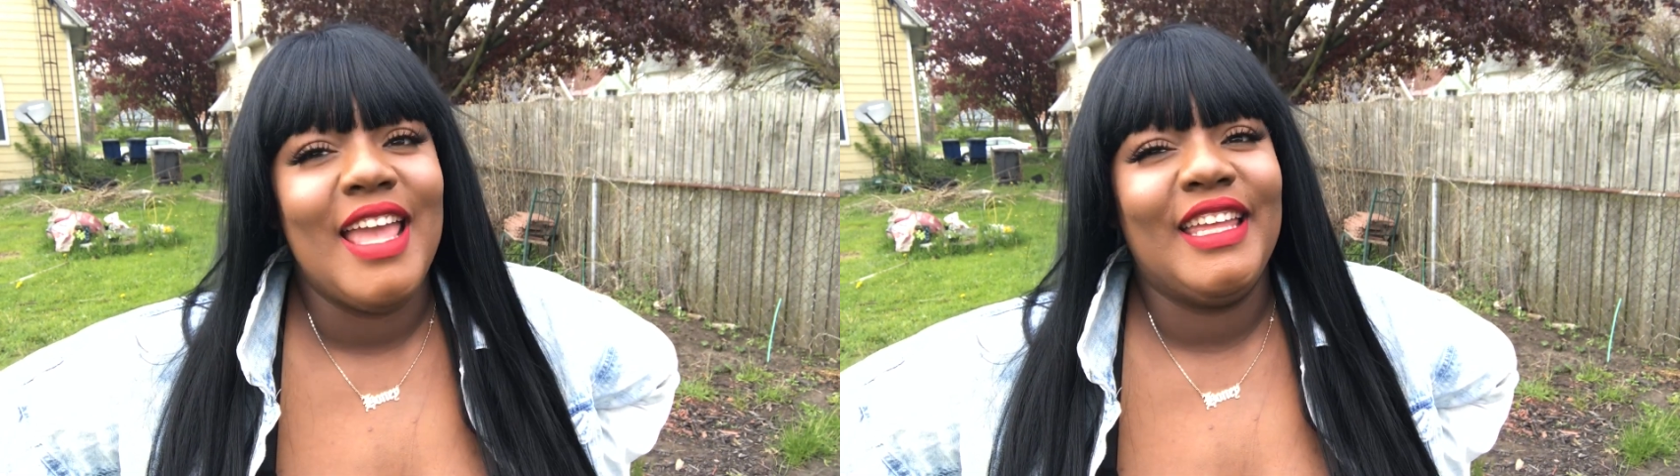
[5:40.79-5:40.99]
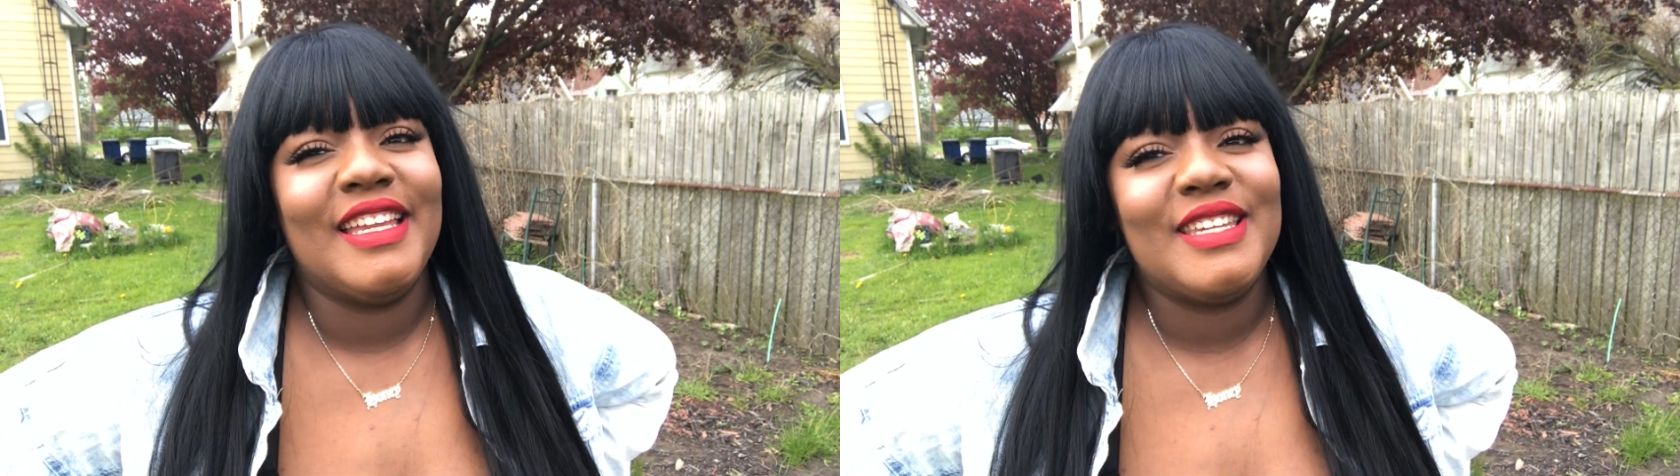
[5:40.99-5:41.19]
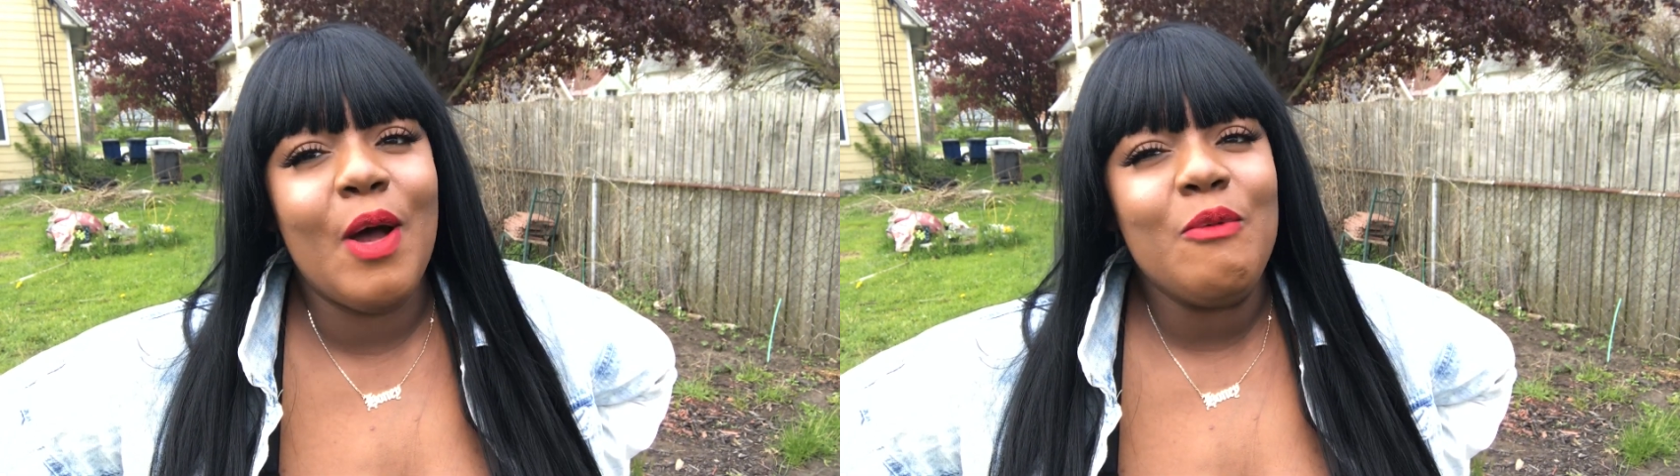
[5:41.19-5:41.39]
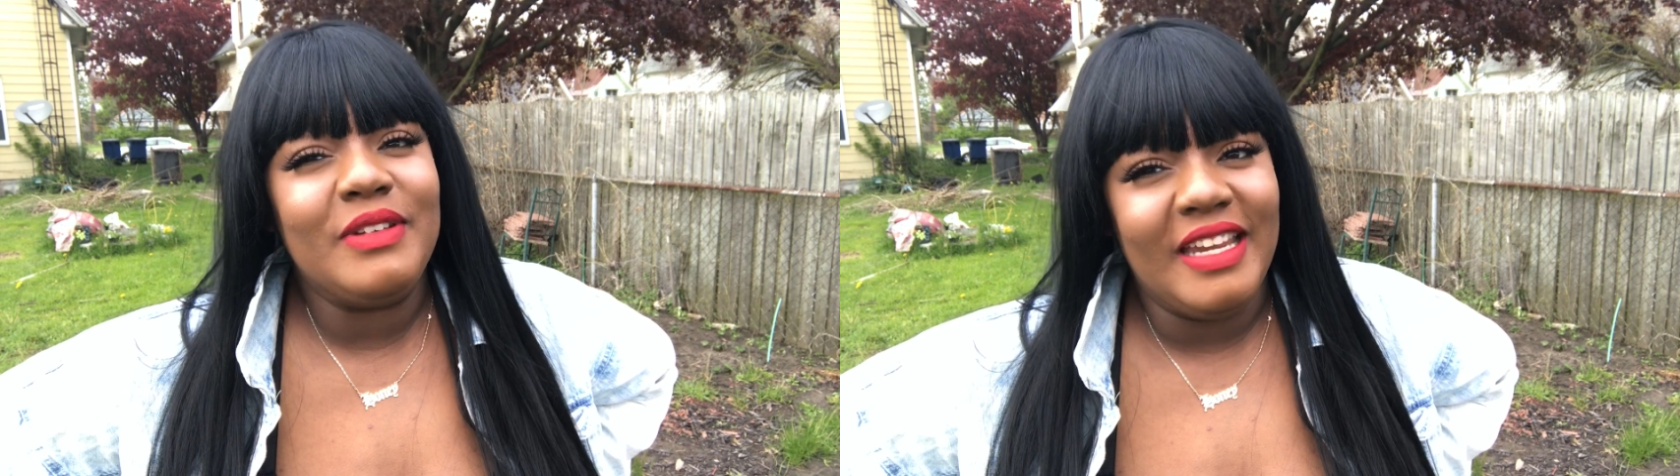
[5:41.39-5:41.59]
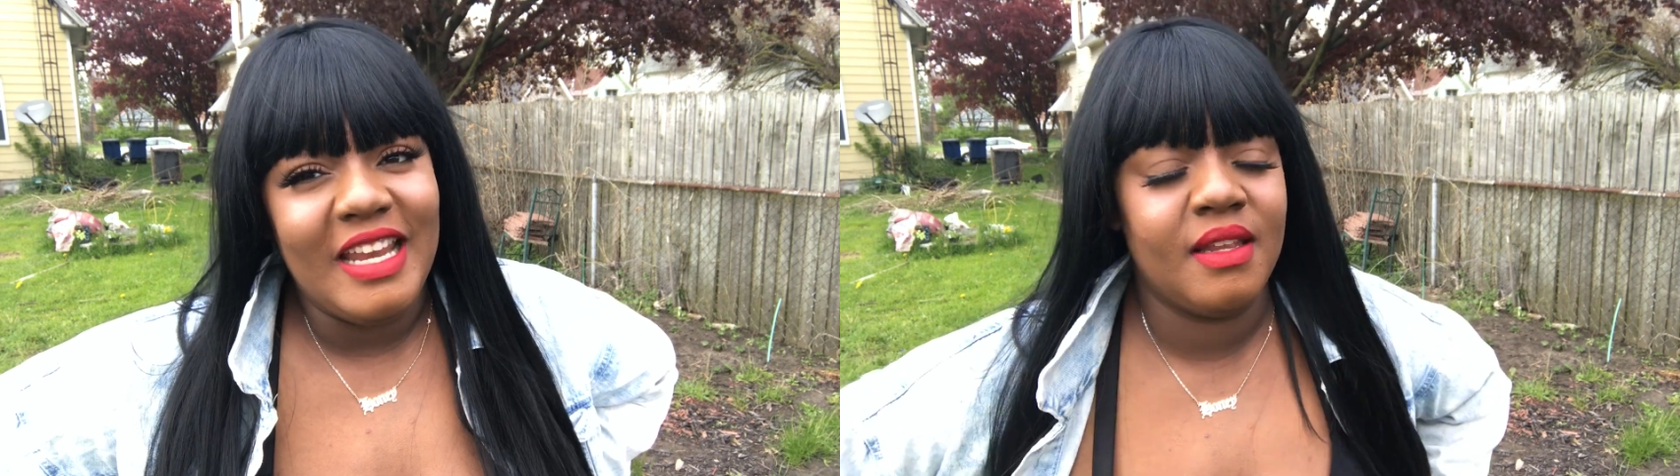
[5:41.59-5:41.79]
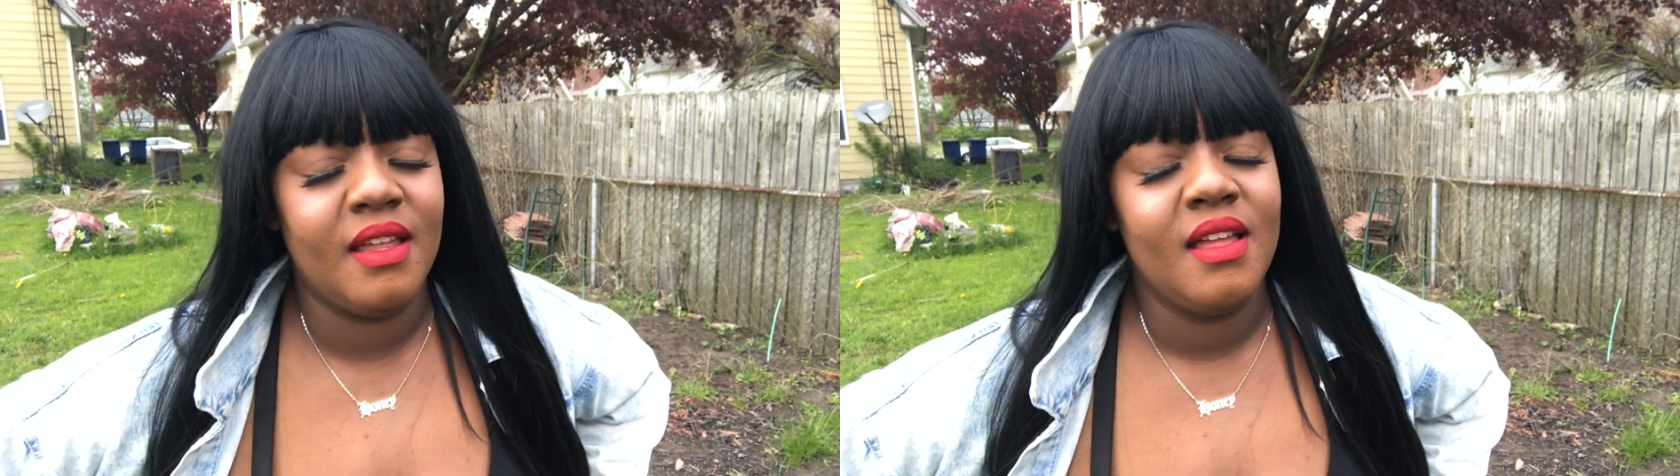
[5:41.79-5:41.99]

You don't need,